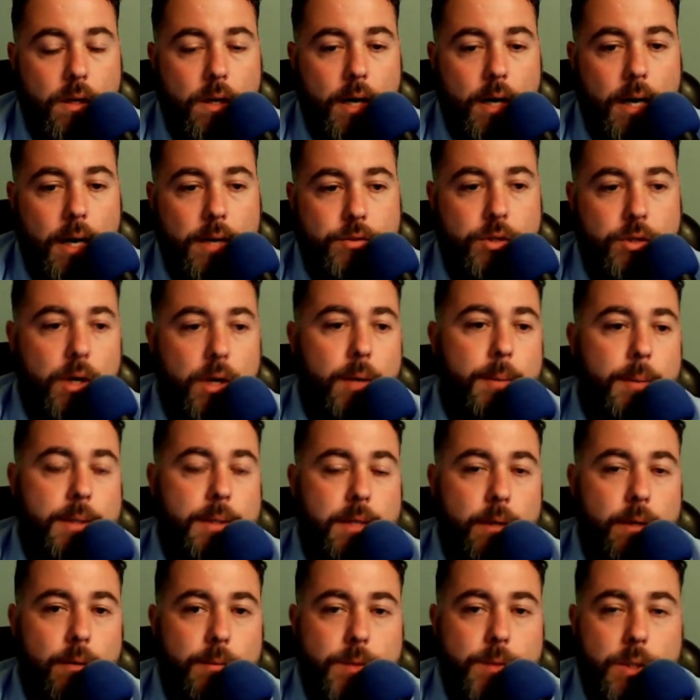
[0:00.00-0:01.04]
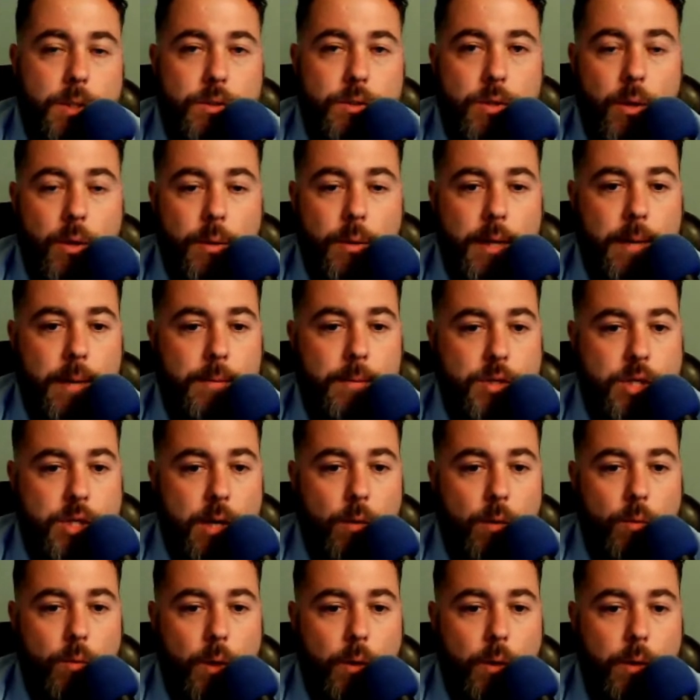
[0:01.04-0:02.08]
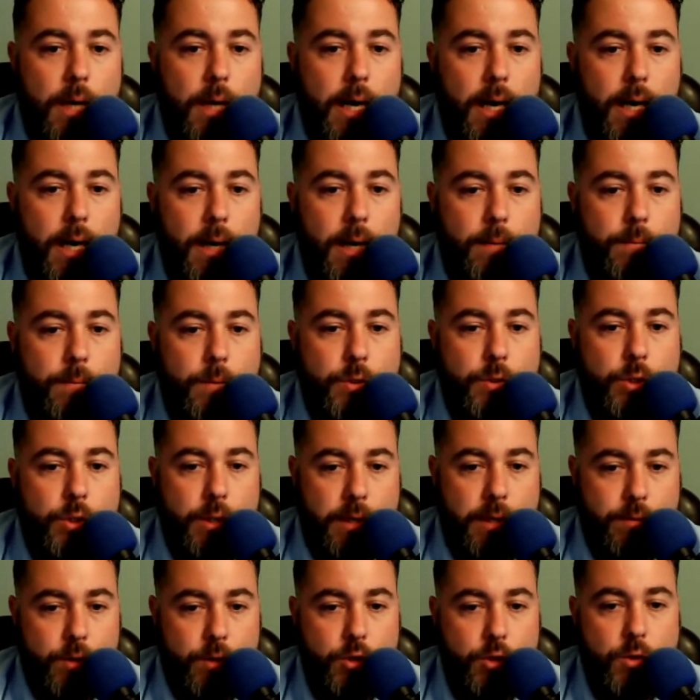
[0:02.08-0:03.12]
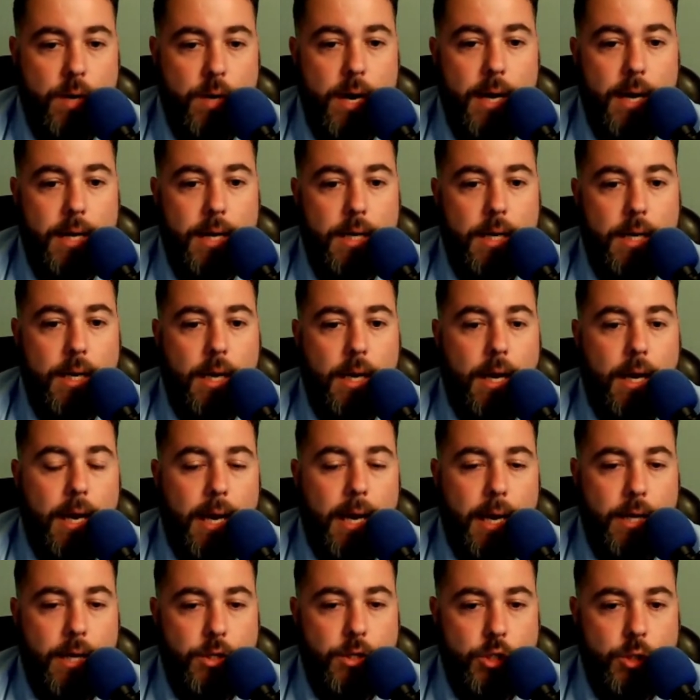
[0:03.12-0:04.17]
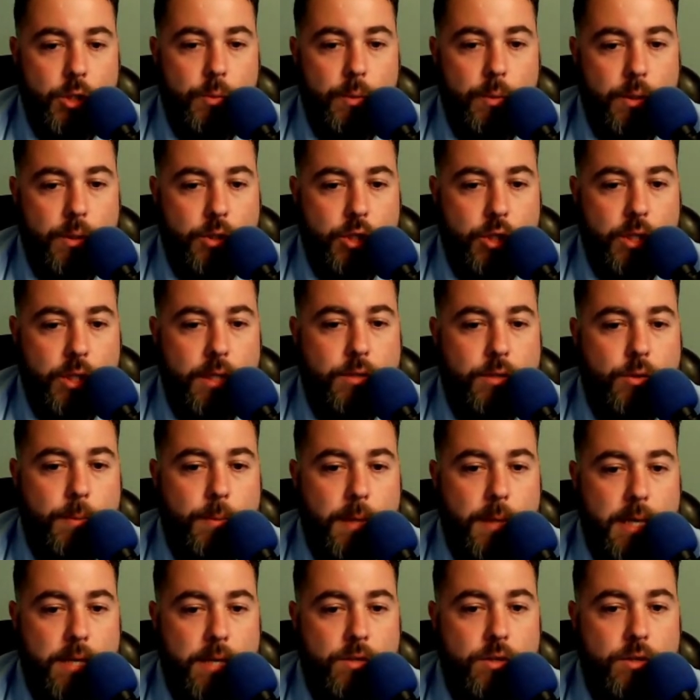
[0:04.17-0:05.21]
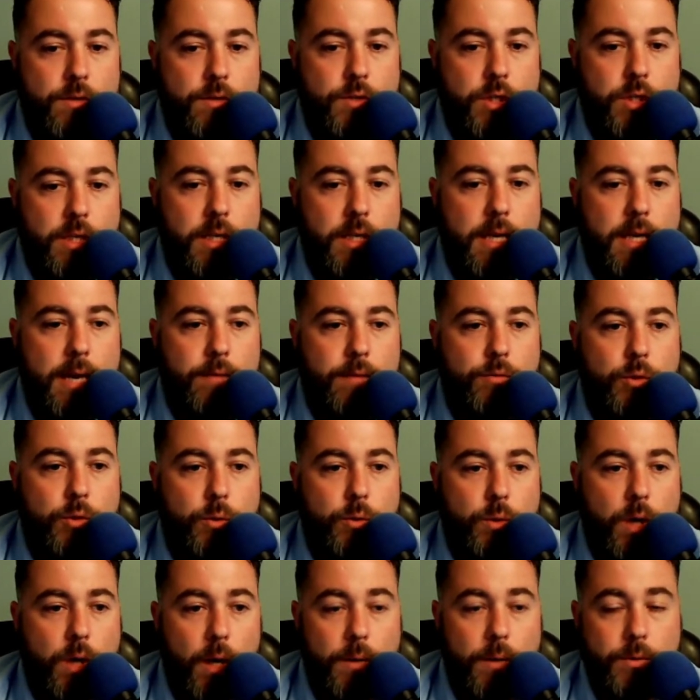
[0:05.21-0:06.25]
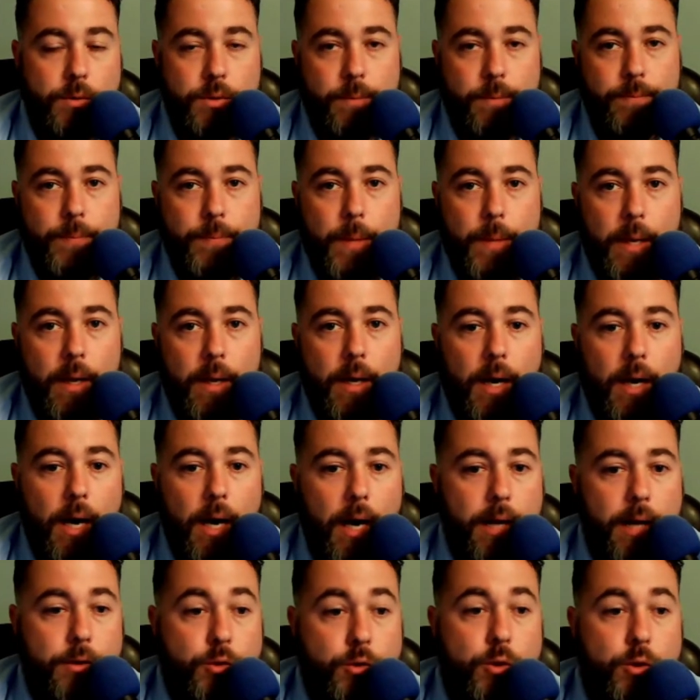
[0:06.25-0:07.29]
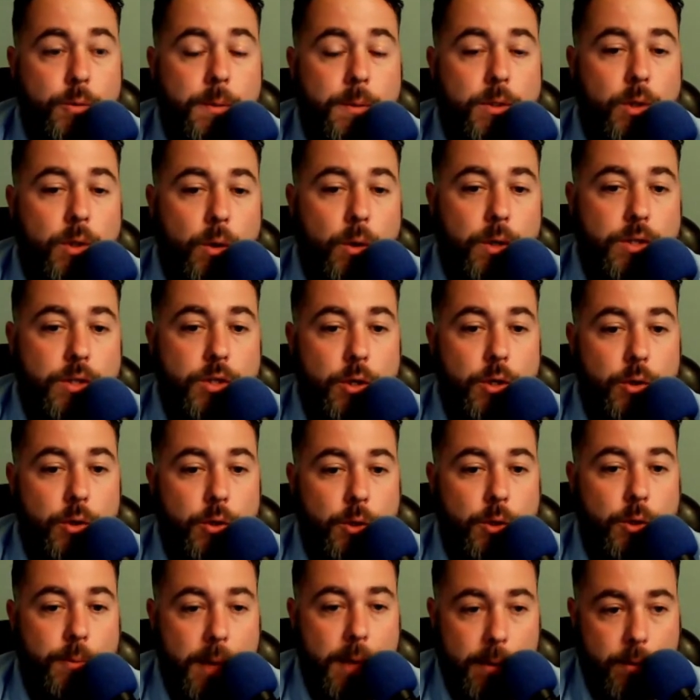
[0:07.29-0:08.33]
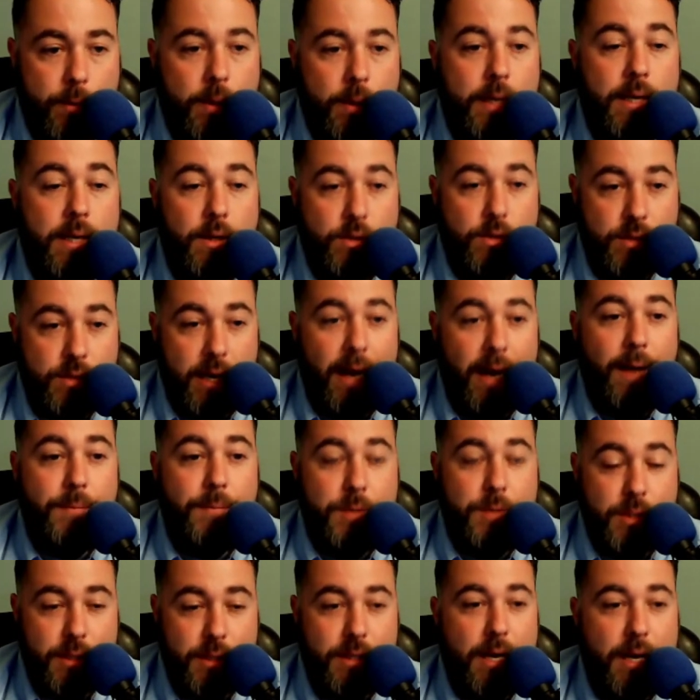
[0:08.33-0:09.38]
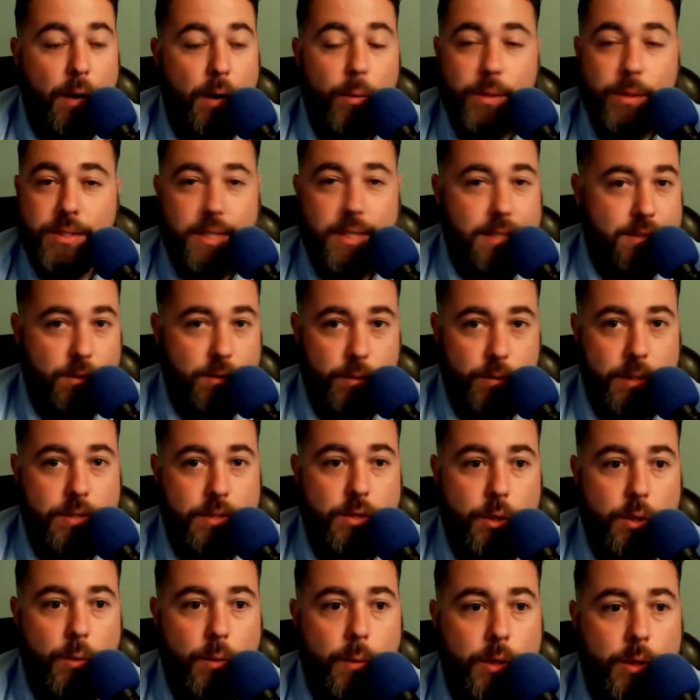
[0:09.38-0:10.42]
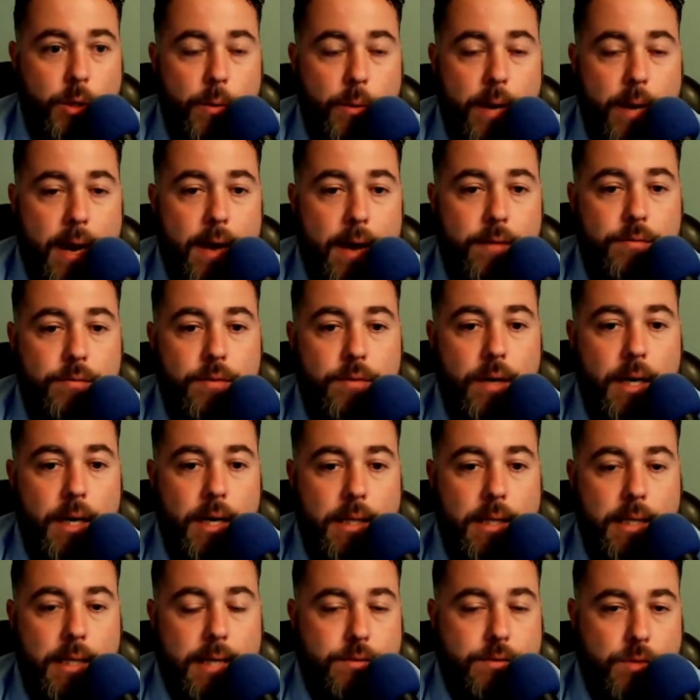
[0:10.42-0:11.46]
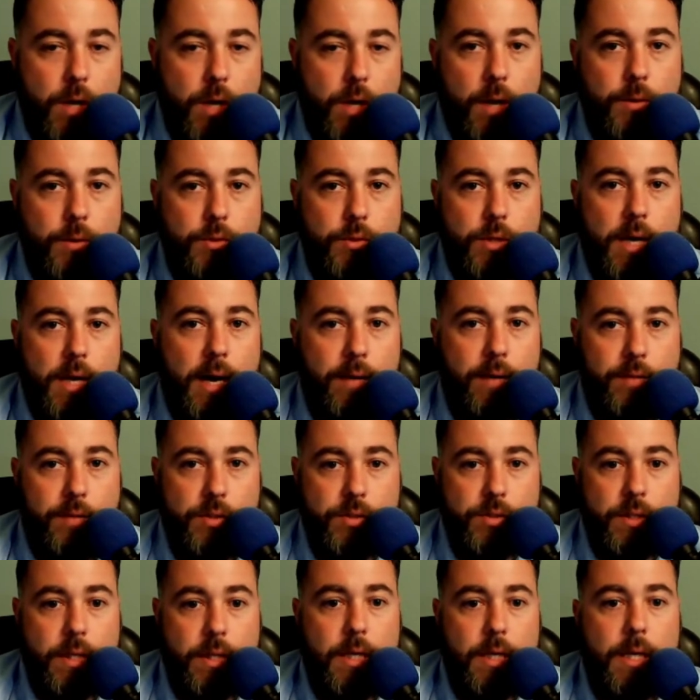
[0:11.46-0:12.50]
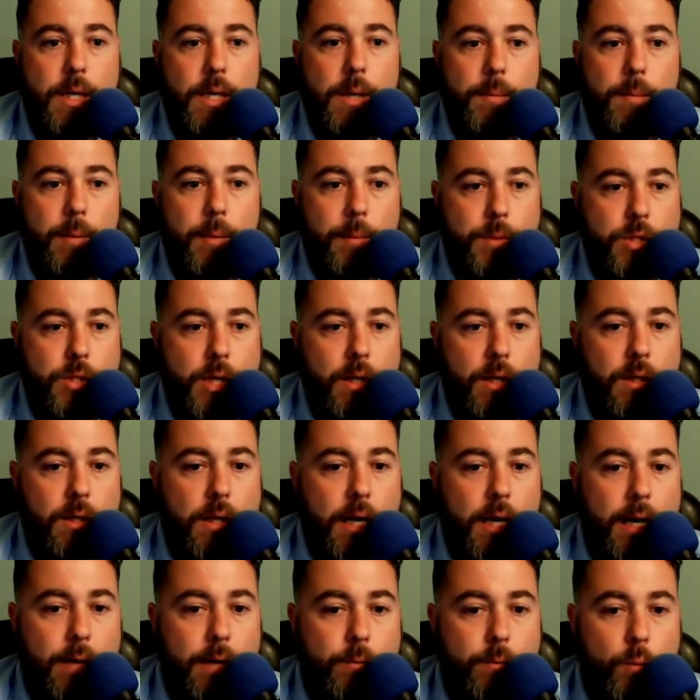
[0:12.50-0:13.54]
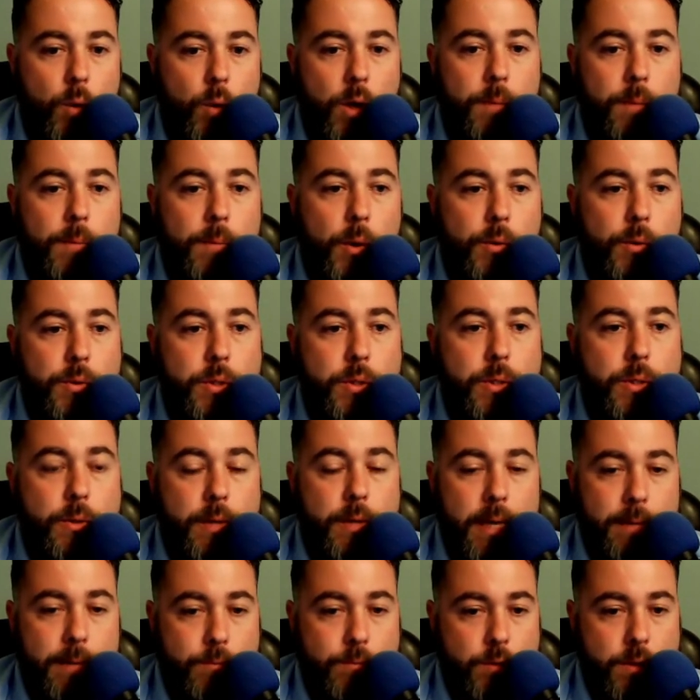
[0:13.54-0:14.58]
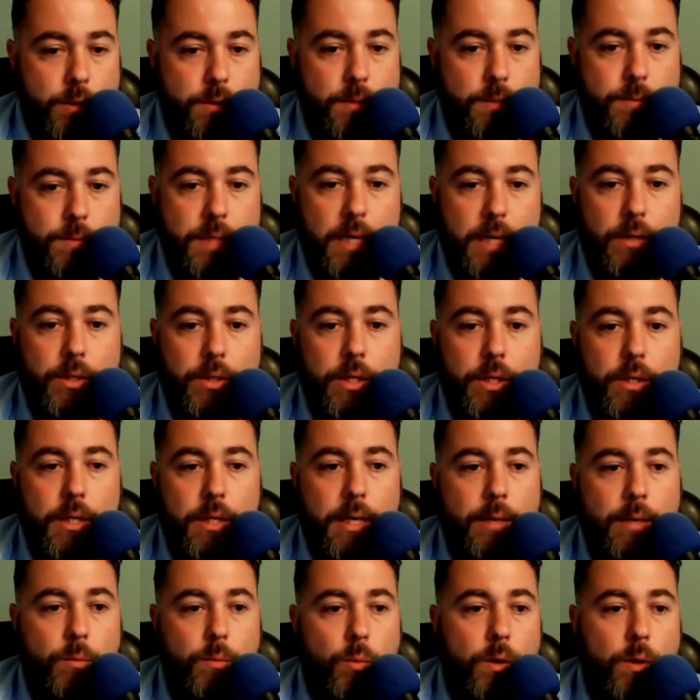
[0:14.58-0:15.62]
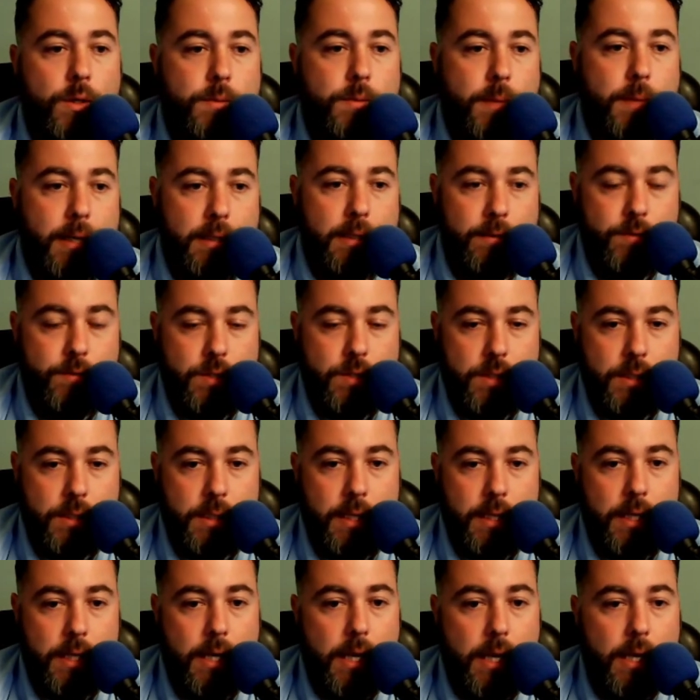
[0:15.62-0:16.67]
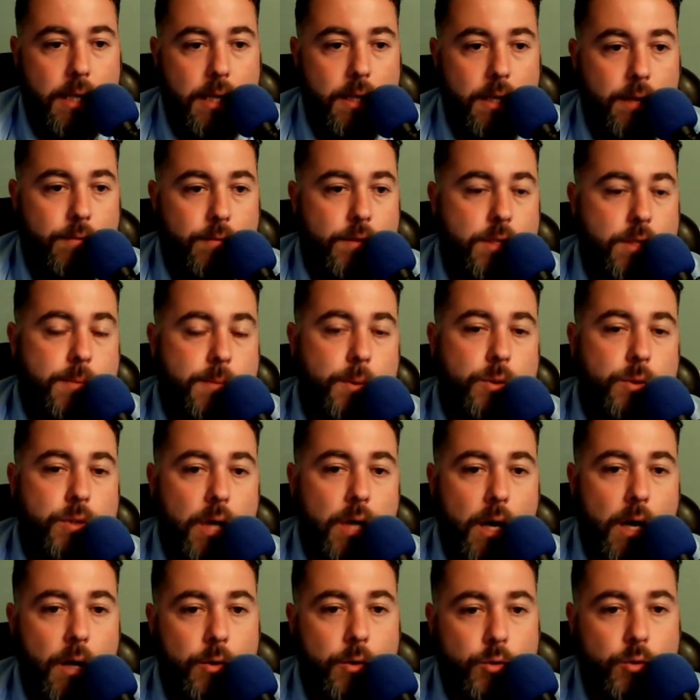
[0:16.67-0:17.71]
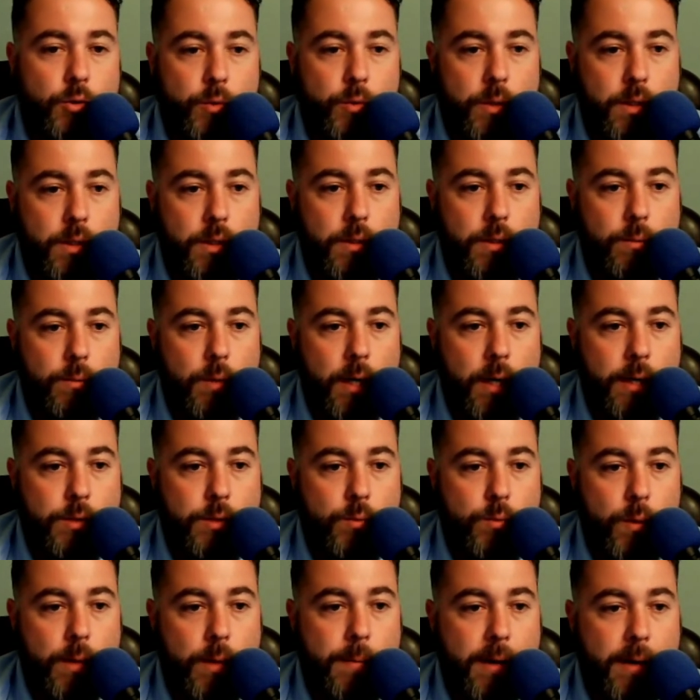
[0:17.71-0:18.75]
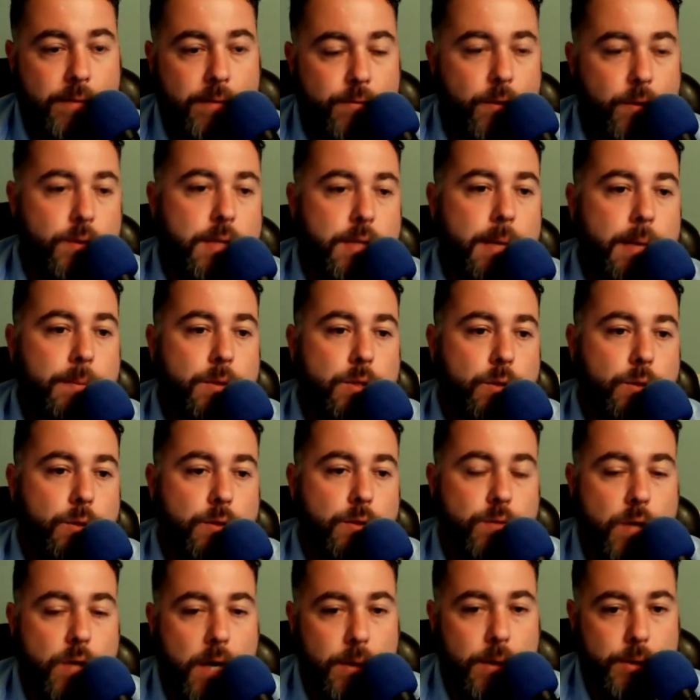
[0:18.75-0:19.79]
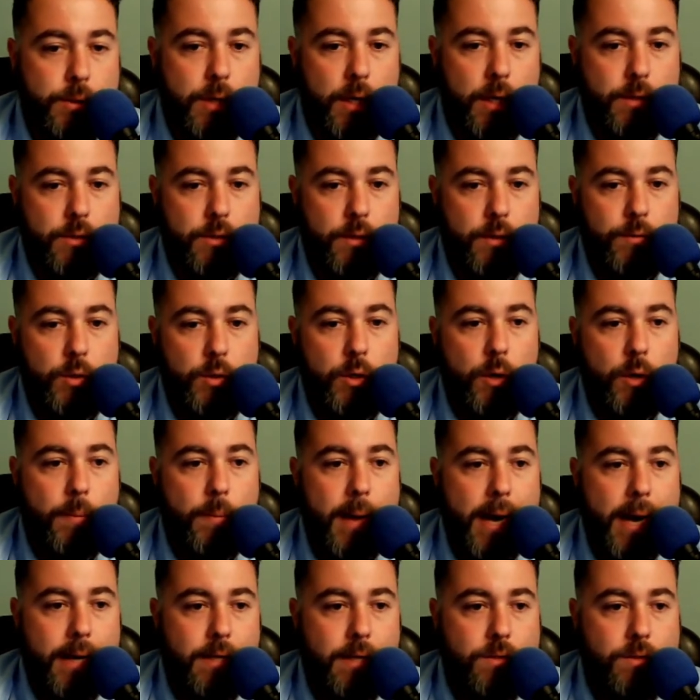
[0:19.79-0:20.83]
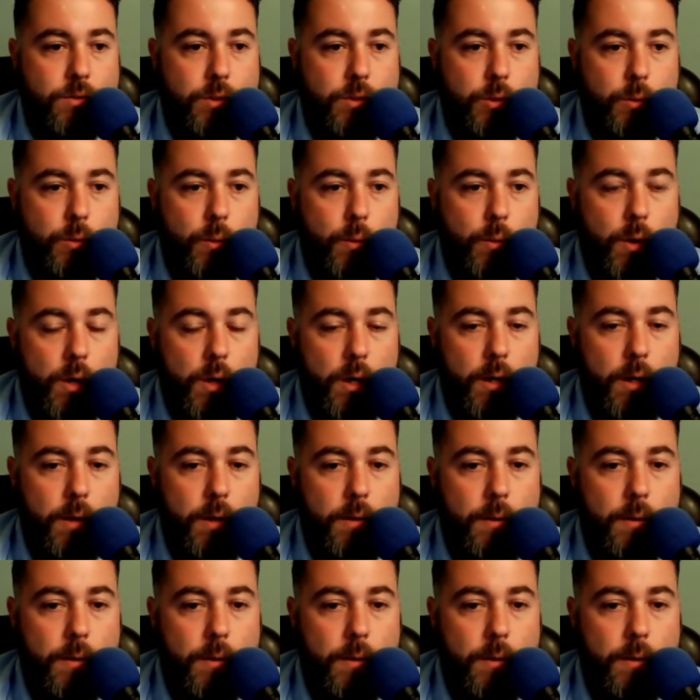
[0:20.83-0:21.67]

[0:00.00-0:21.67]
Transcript: Sorry about the interruption. So yeah, Michelle wrote she'll give it a try, and she thinks it would be easier if she didn't have 2 dogs. The truth be told is you're probably, it is absolutely always things are easier when you have less dogs, obviously. But Michelle, work both of their name drills. I'm telling you, it works magnificently. The invisible dog drill was one of my first episodes of Dog Talk. So if you go back into our